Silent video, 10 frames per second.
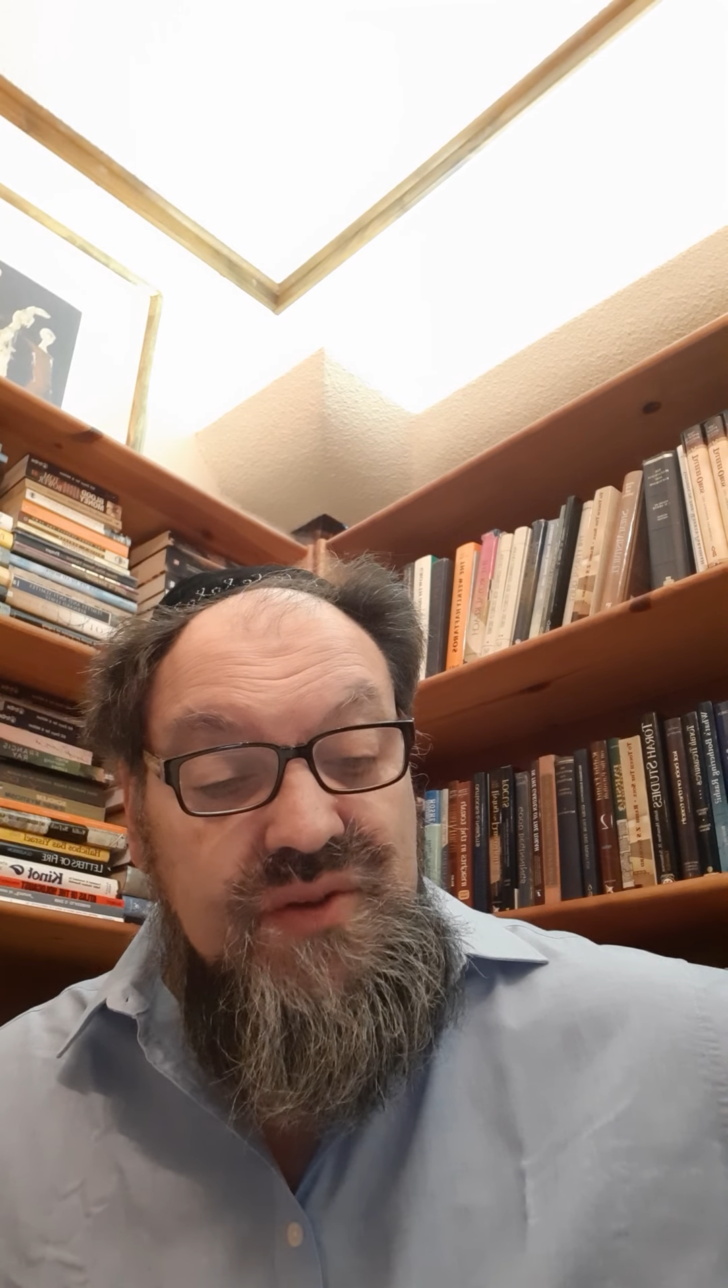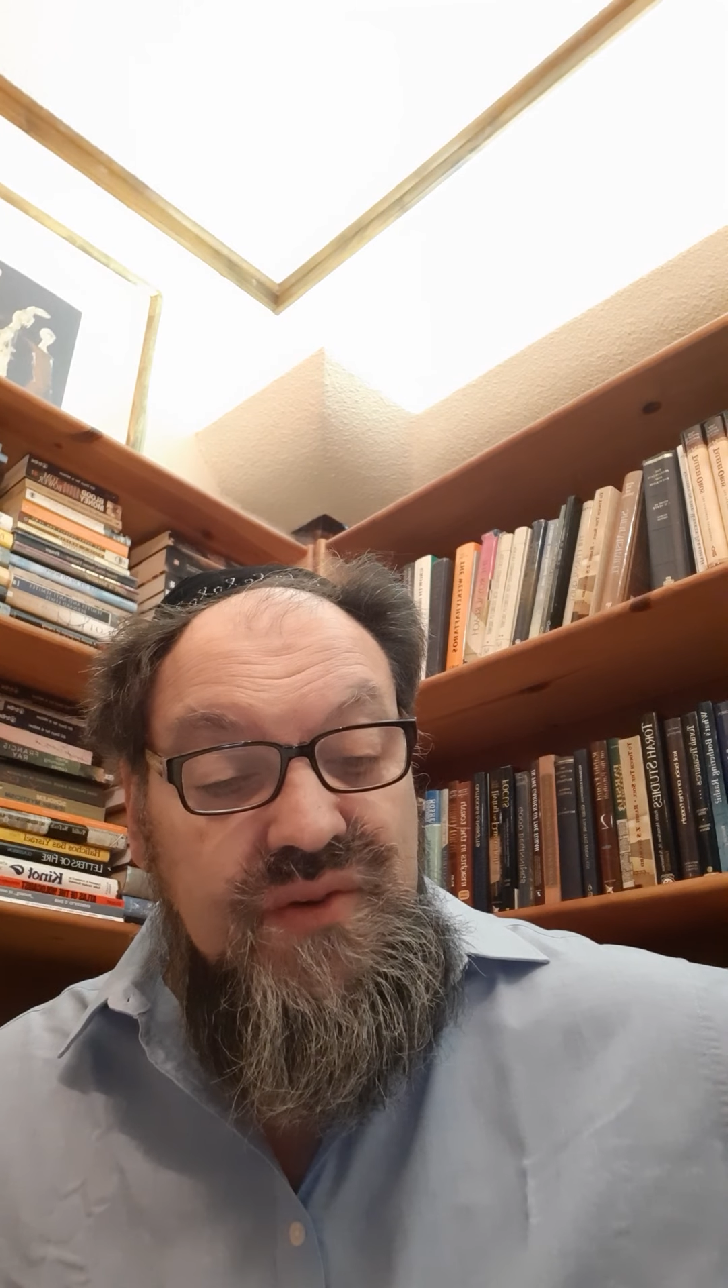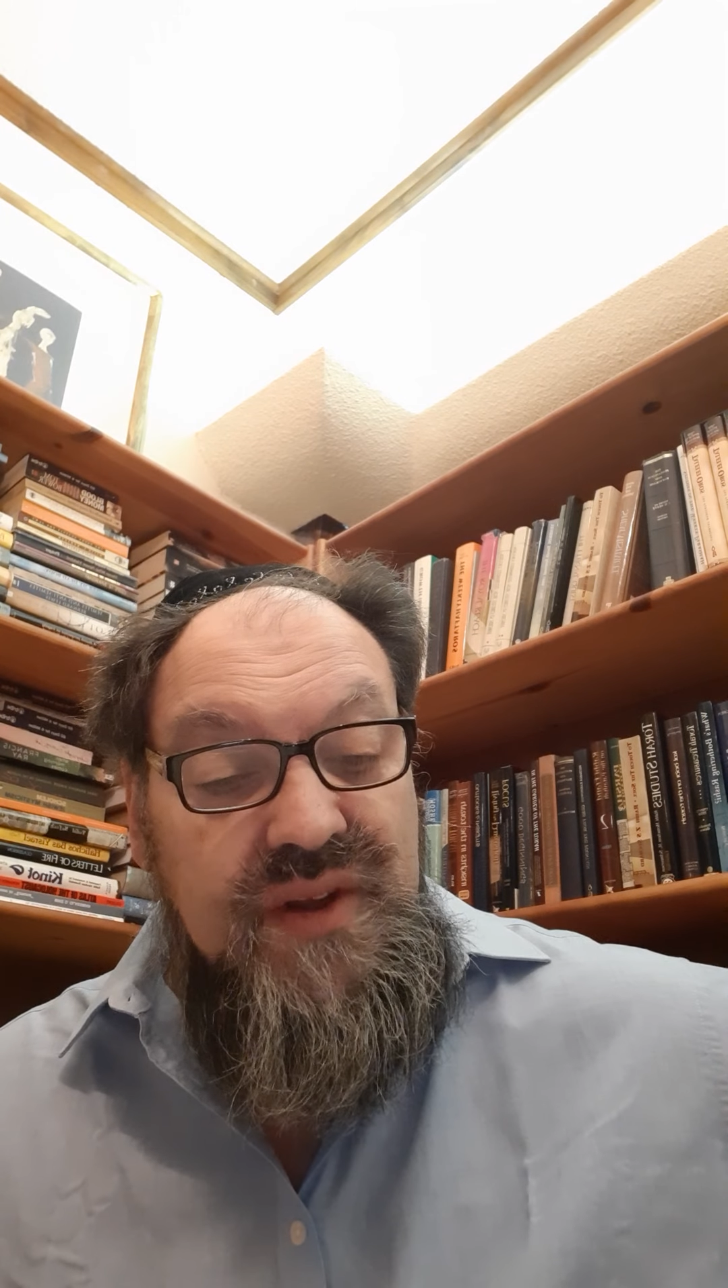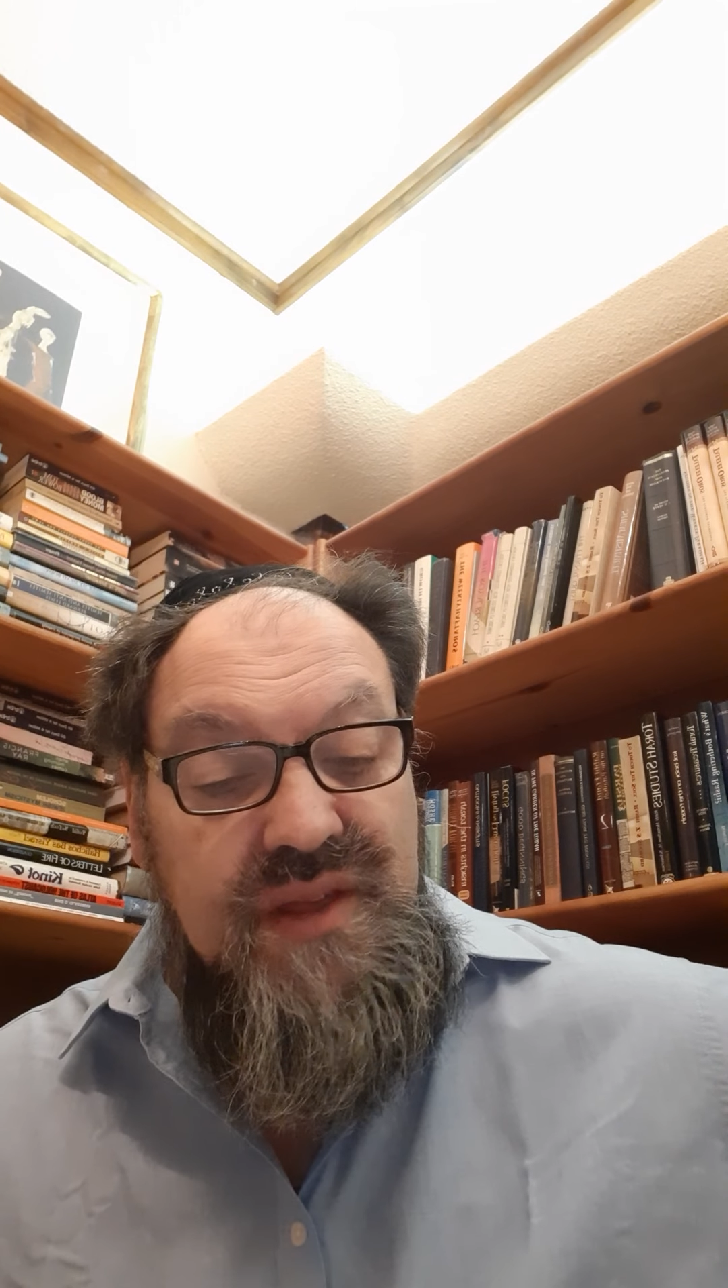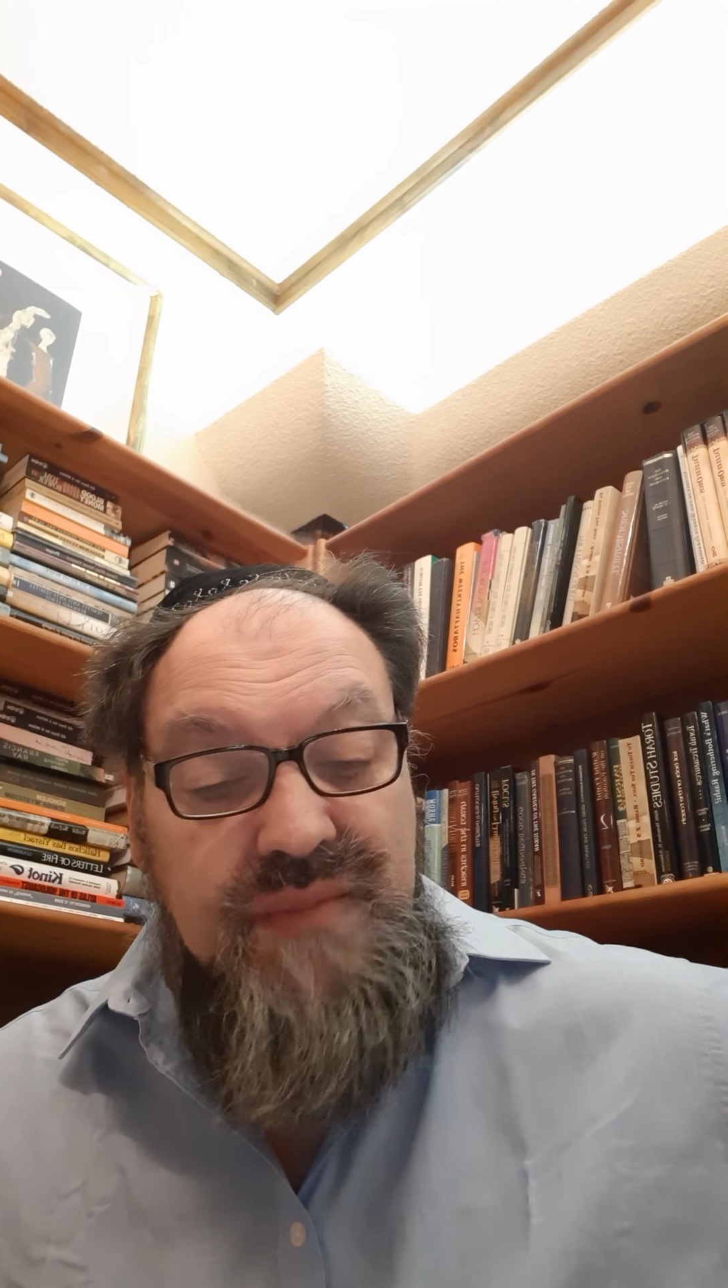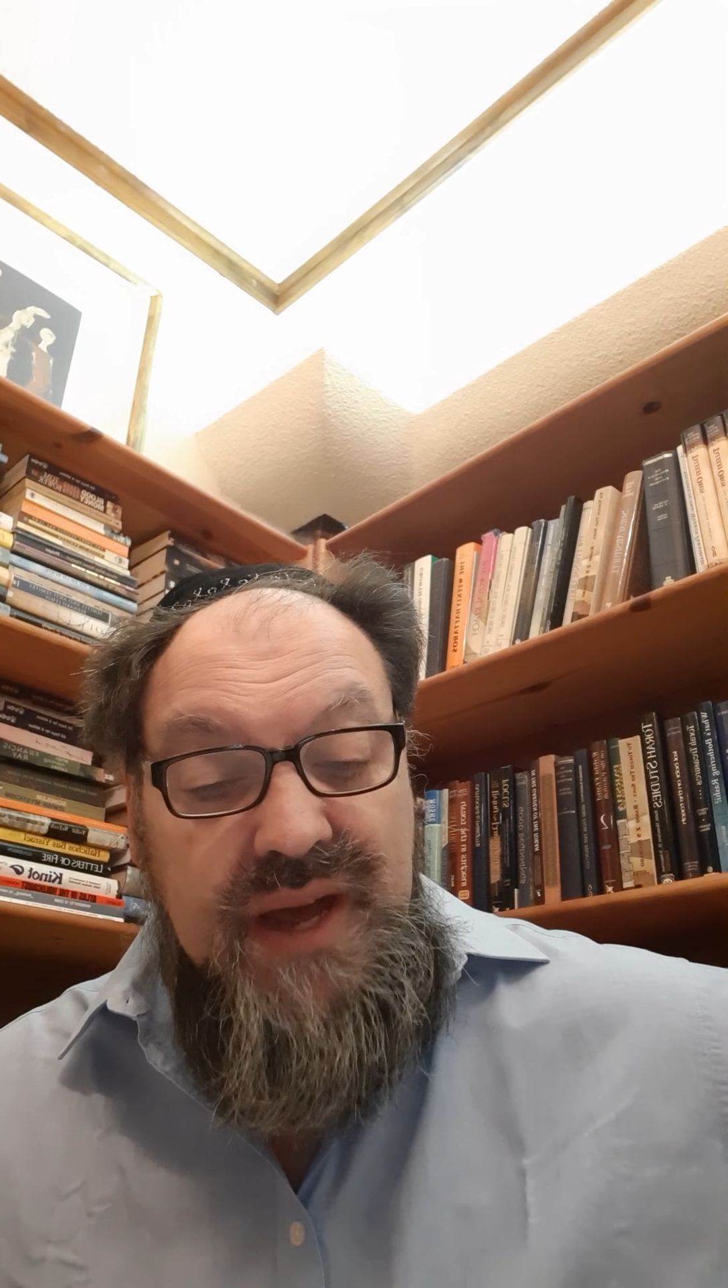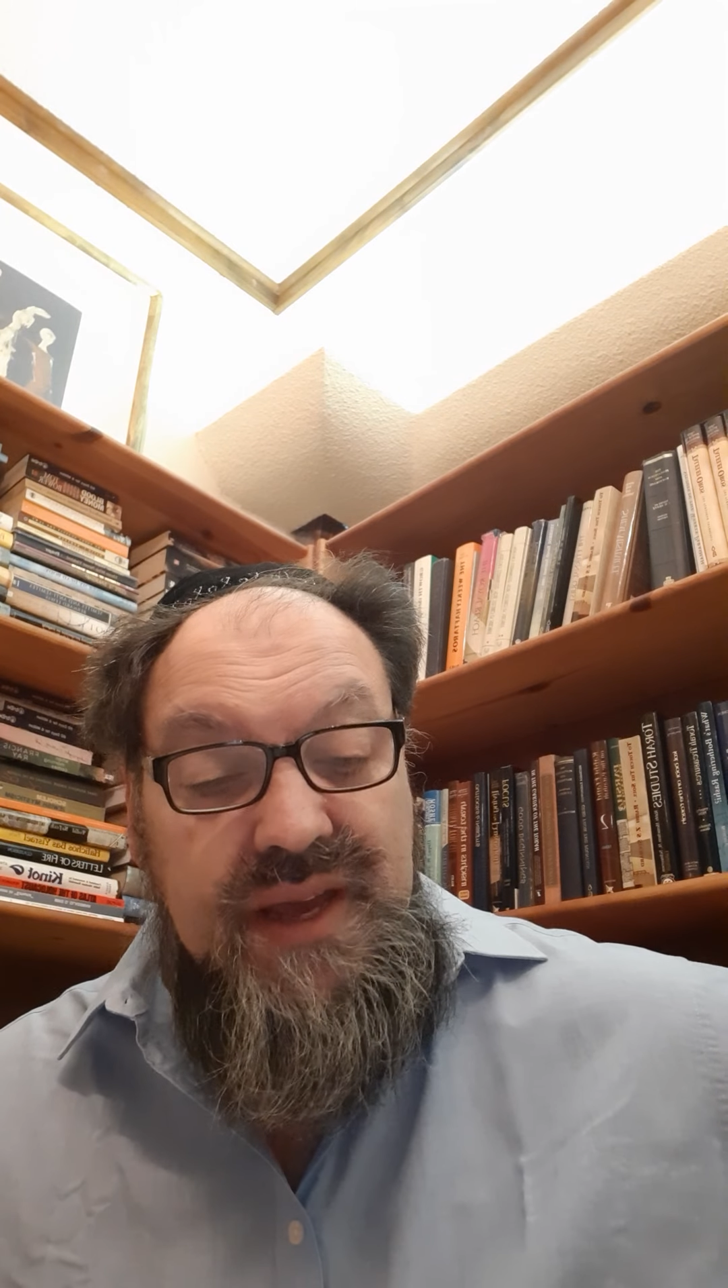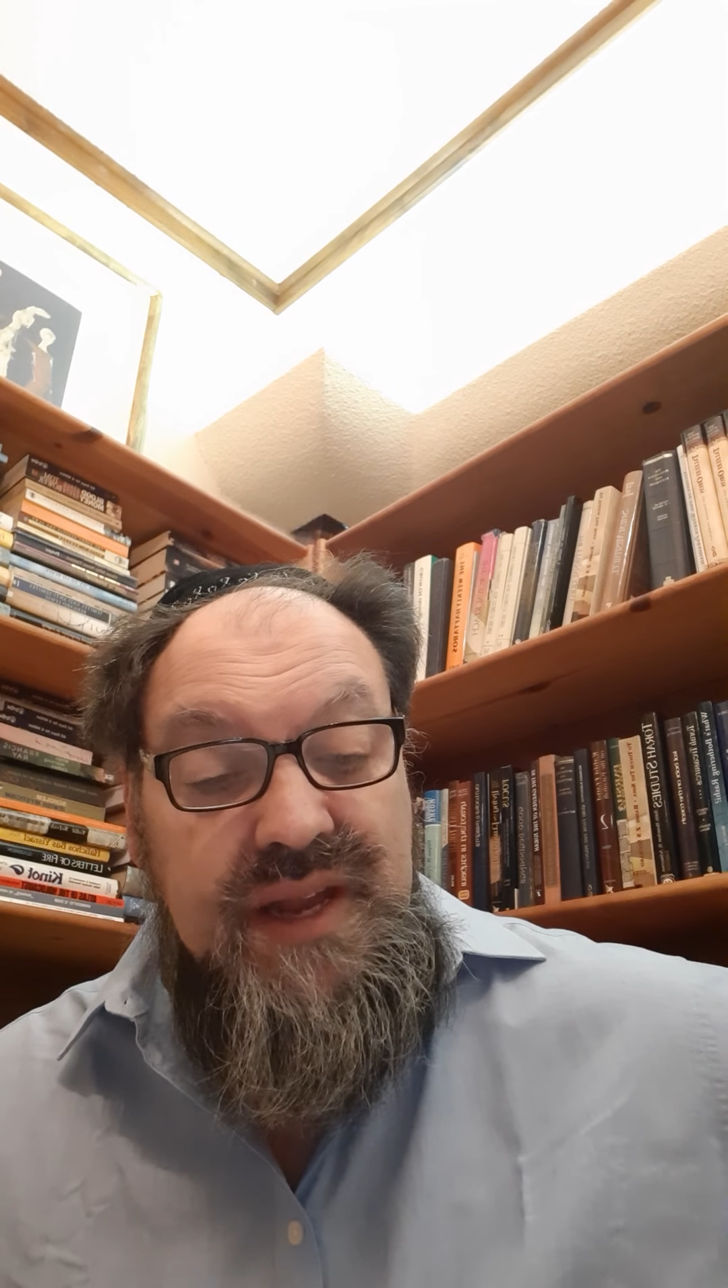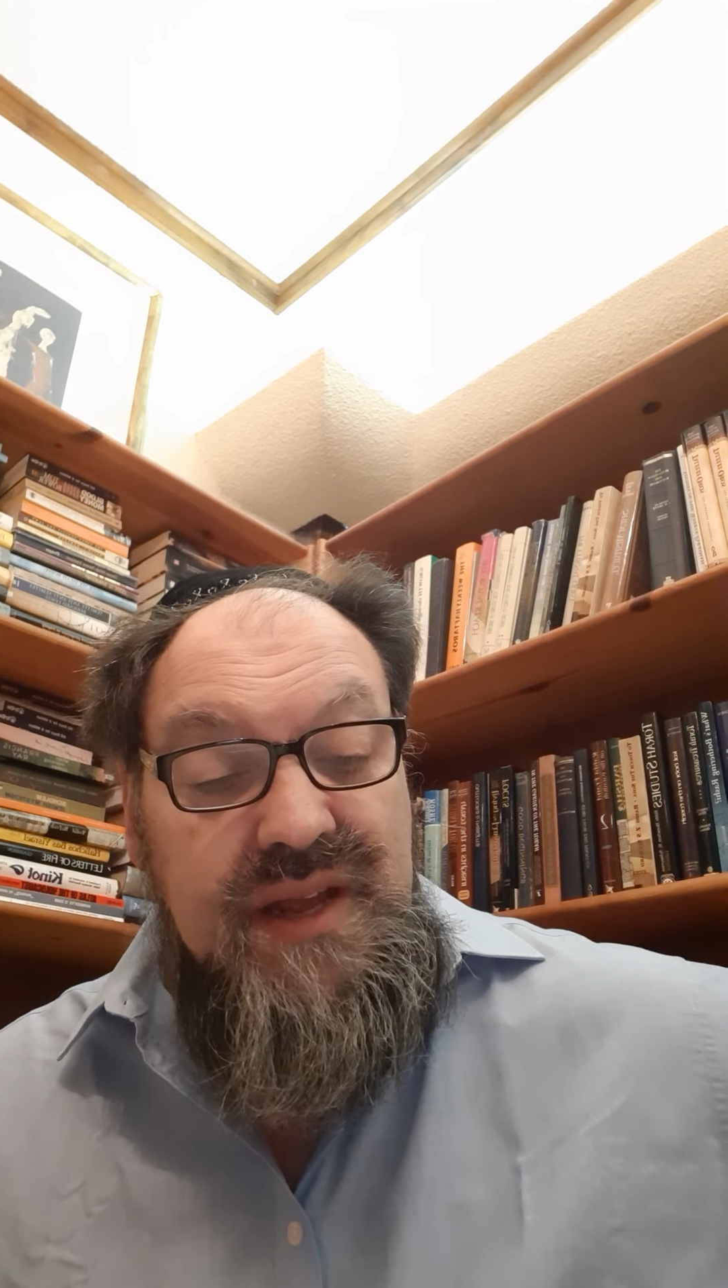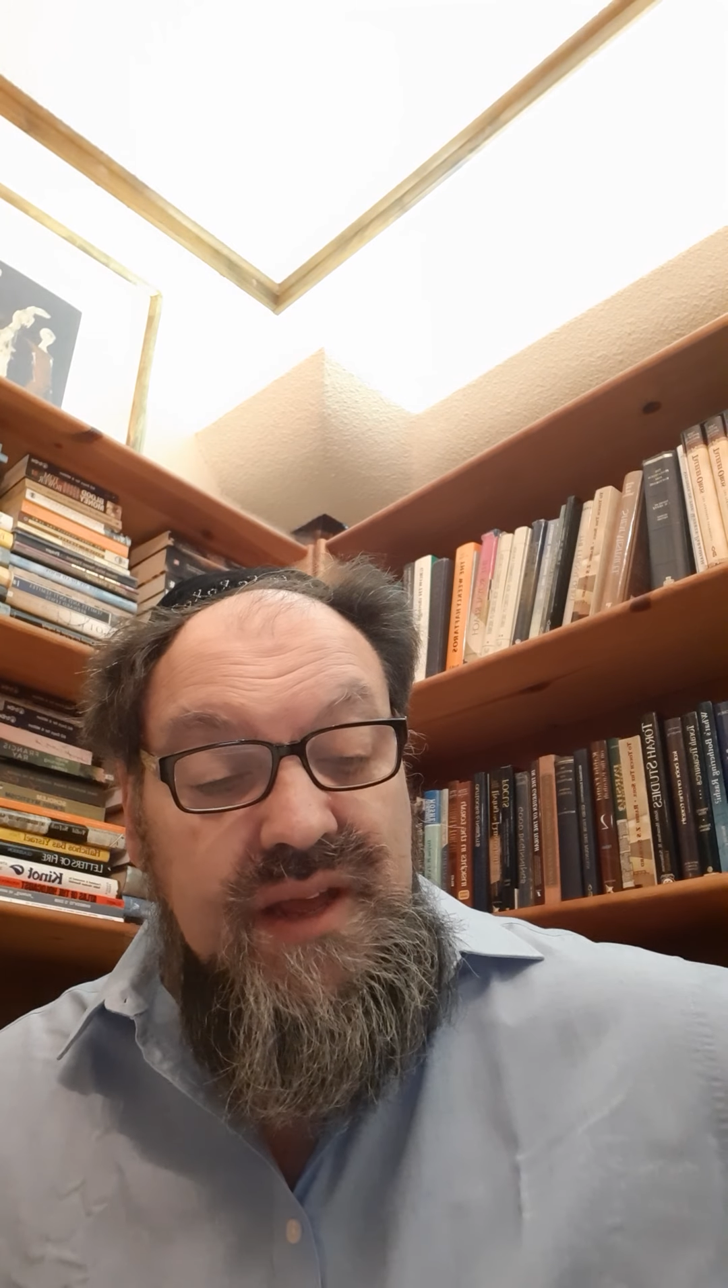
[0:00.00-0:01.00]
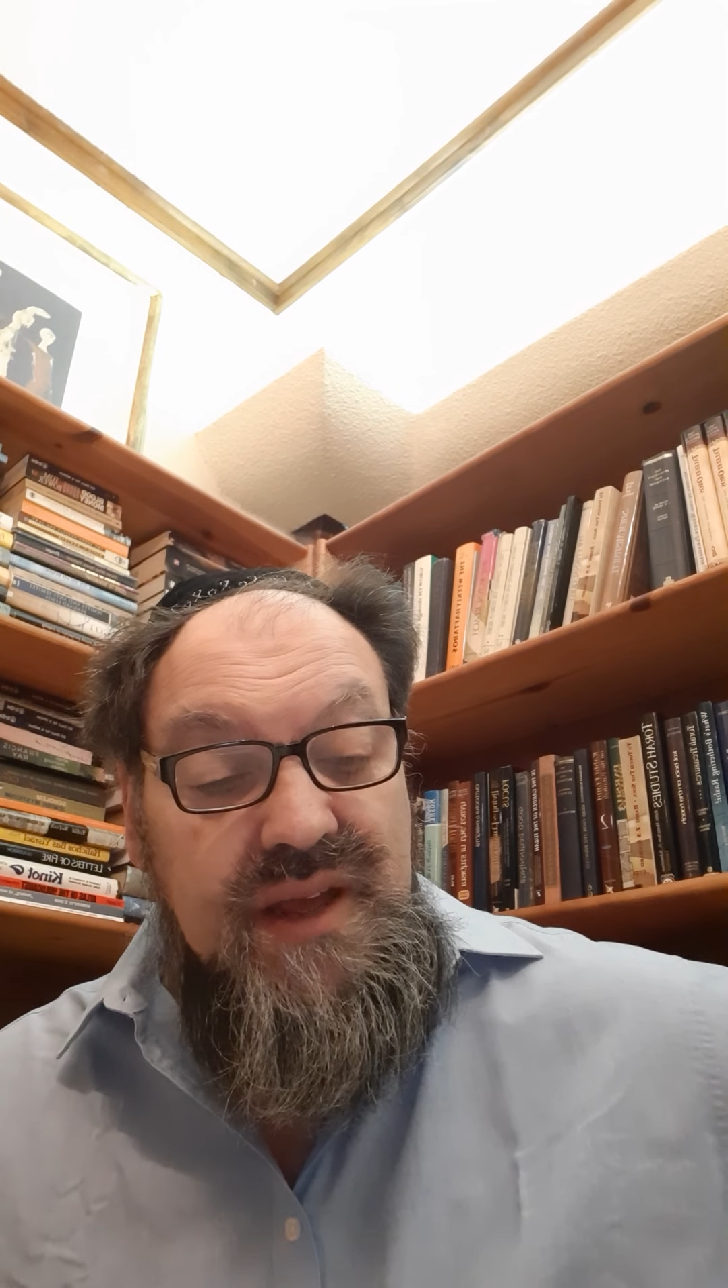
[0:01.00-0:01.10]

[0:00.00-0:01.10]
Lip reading: during the Magid,